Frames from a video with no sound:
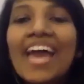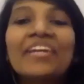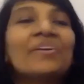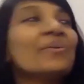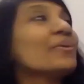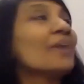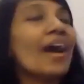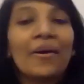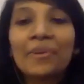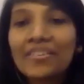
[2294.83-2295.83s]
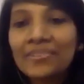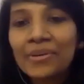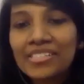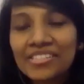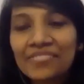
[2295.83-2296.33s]
Anywho, we have a
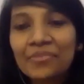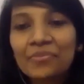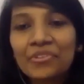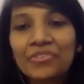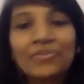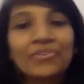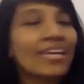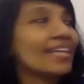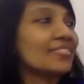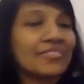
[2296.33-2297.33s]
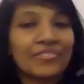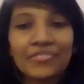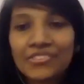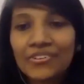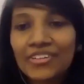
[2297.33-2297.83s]
question from Ritu. Thanks, Ritu,
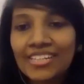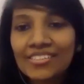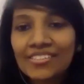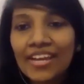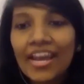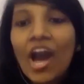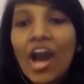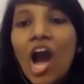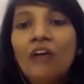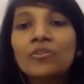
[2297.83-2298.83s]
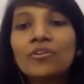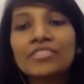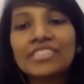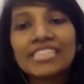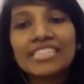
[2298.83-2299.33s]
for joining us today. How
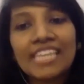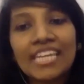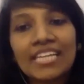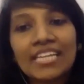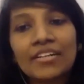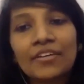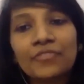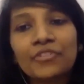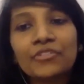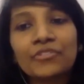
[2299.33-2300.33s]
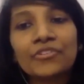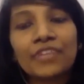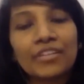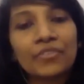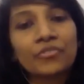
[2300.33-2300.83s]
long did it take for you to
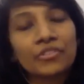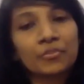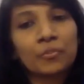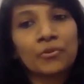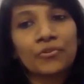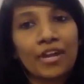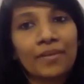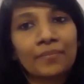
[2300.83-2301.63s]
create your first prototype?